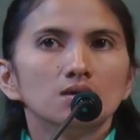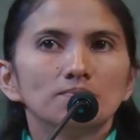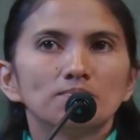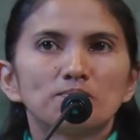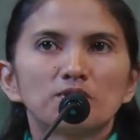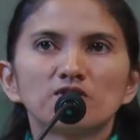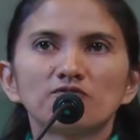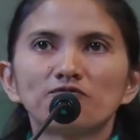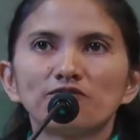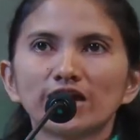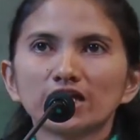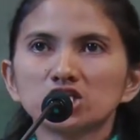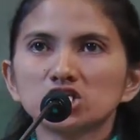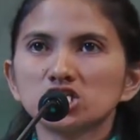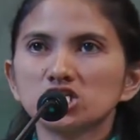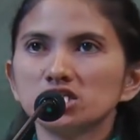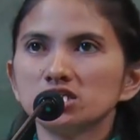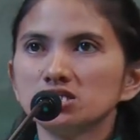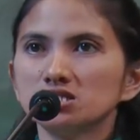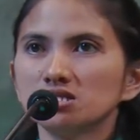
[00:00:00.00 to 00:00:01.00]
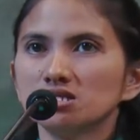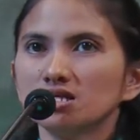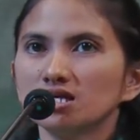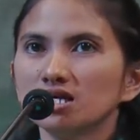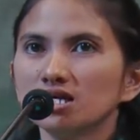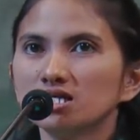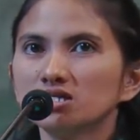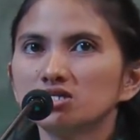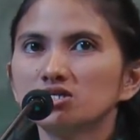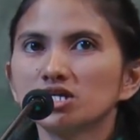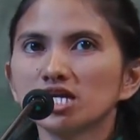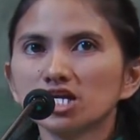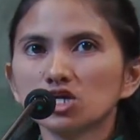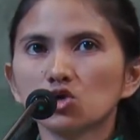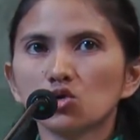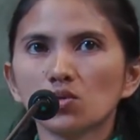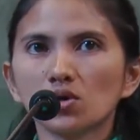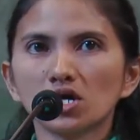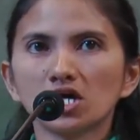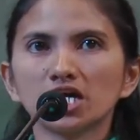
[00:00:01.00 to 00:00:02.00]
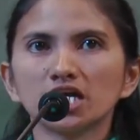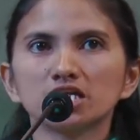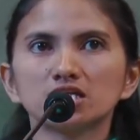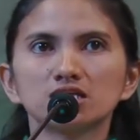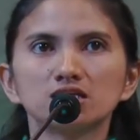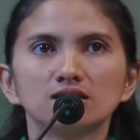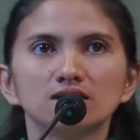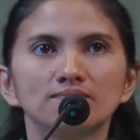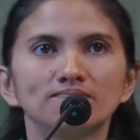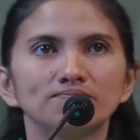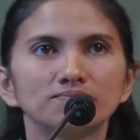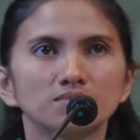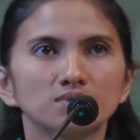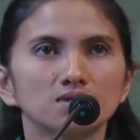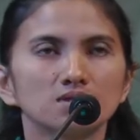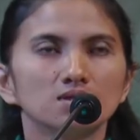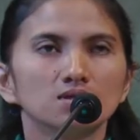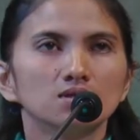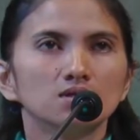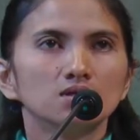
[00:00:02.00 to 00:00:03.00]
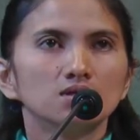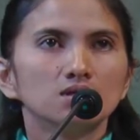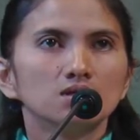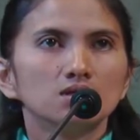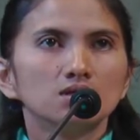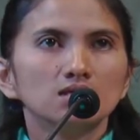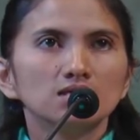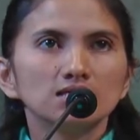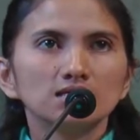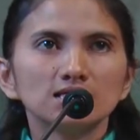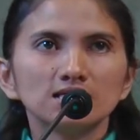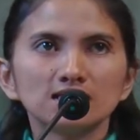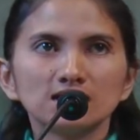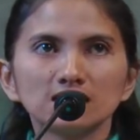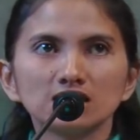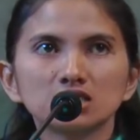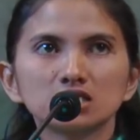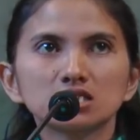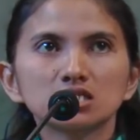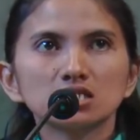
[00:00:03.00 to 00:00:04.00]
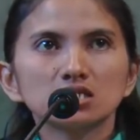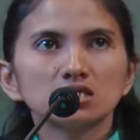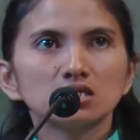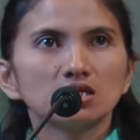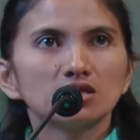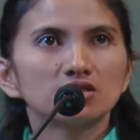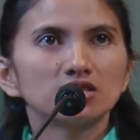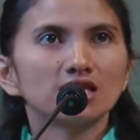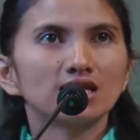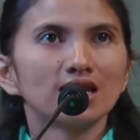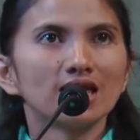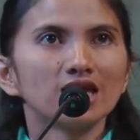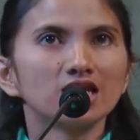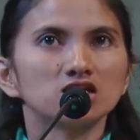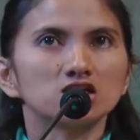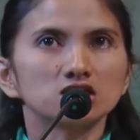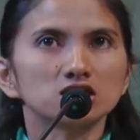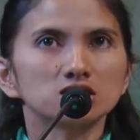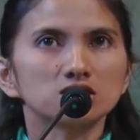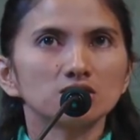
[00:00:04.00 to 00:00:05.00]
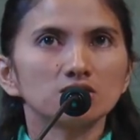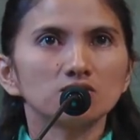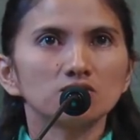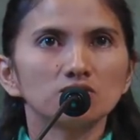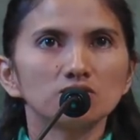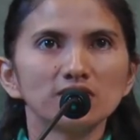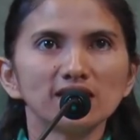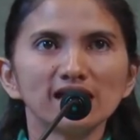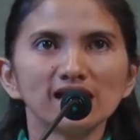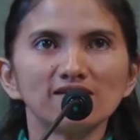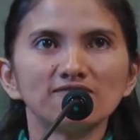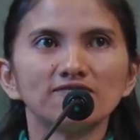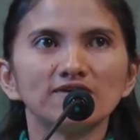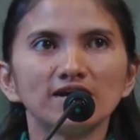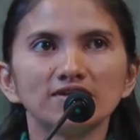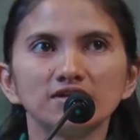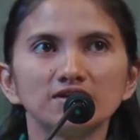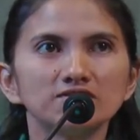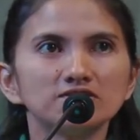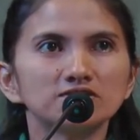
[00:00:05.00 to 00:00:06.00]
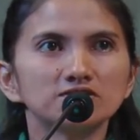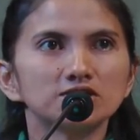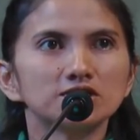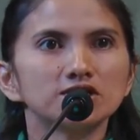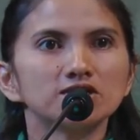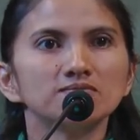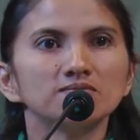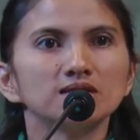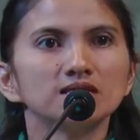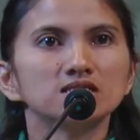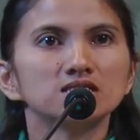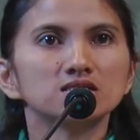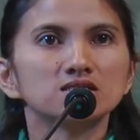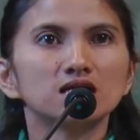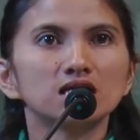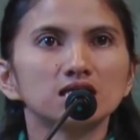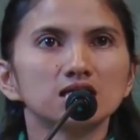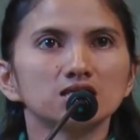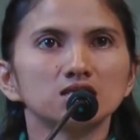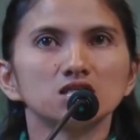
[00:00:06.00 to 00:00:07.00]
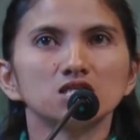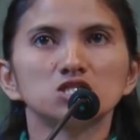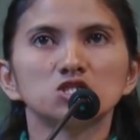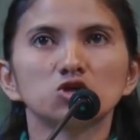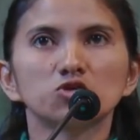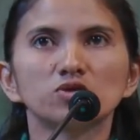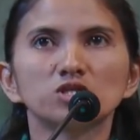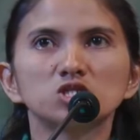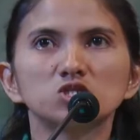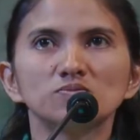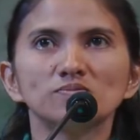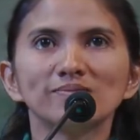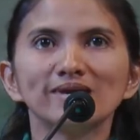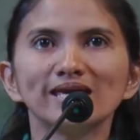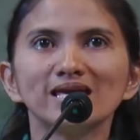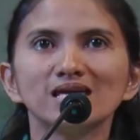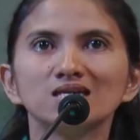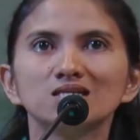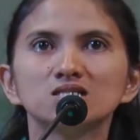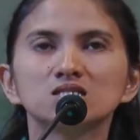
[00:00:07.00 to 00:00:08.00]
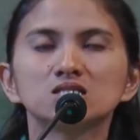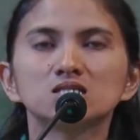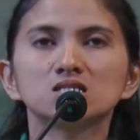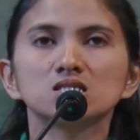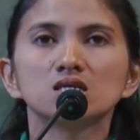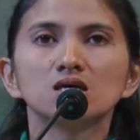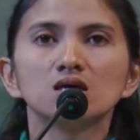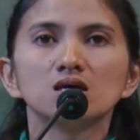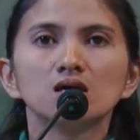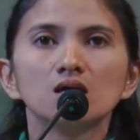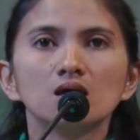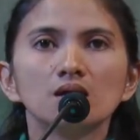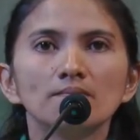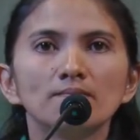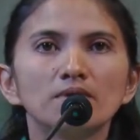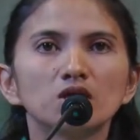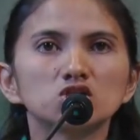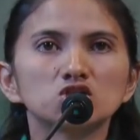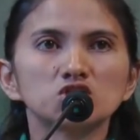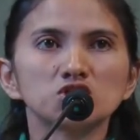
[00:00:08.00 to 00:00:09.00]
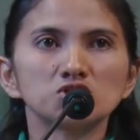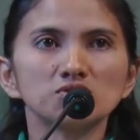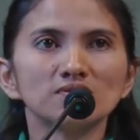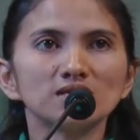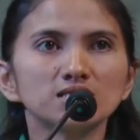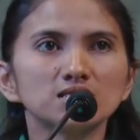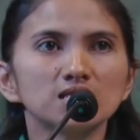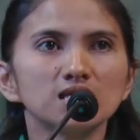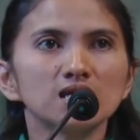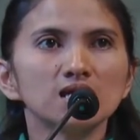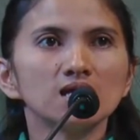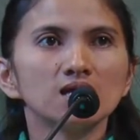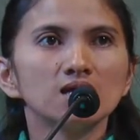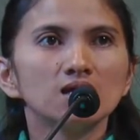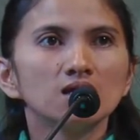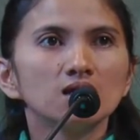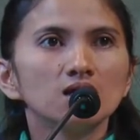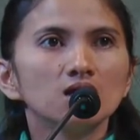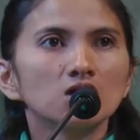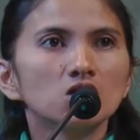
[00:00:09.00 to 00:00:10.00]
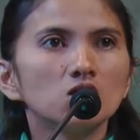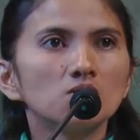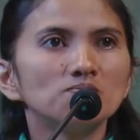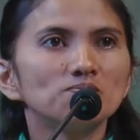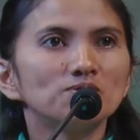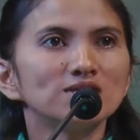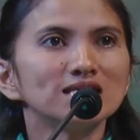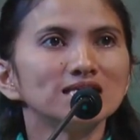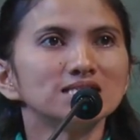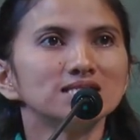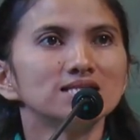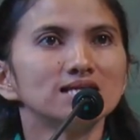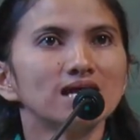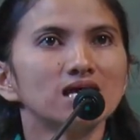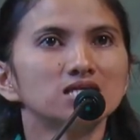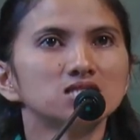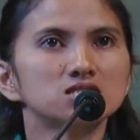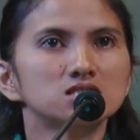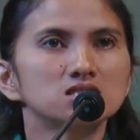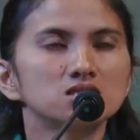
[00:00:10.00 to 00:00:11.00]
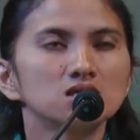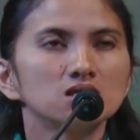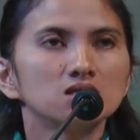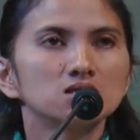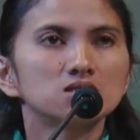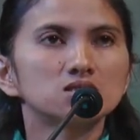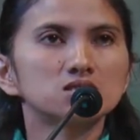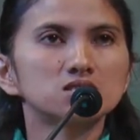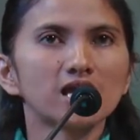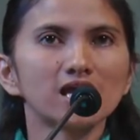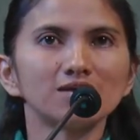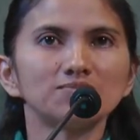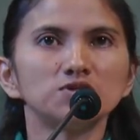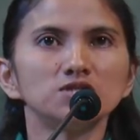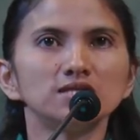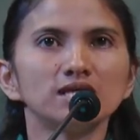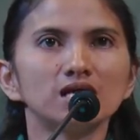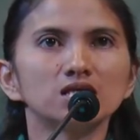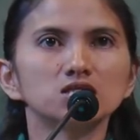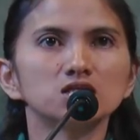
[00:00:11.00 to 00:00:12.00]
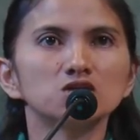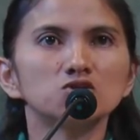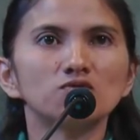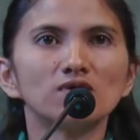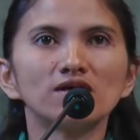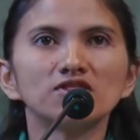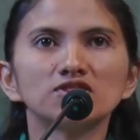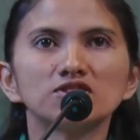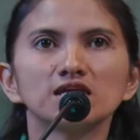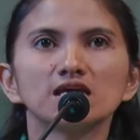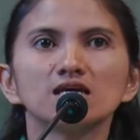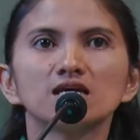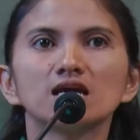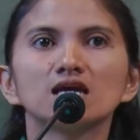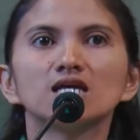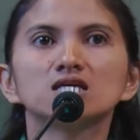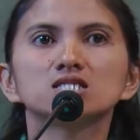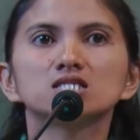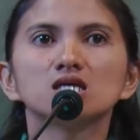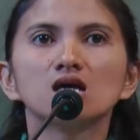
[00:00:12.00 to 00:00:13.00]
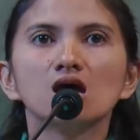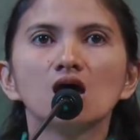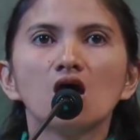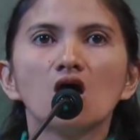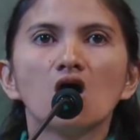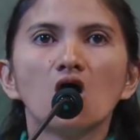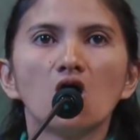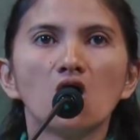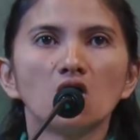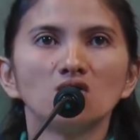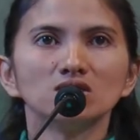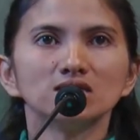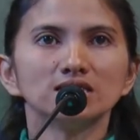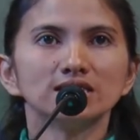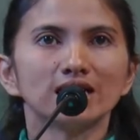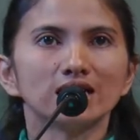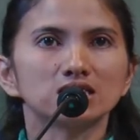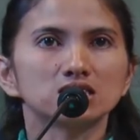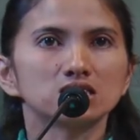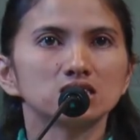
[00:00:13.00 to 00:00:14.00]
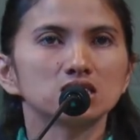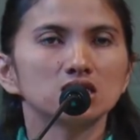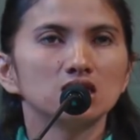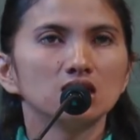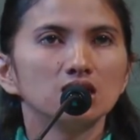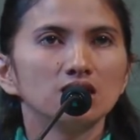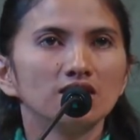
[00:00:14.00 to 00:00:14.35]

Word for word: Perfection in Greek word is teleios. We have another term is karkatizo, which means maturity completeness, stableness, and one thing is holiness.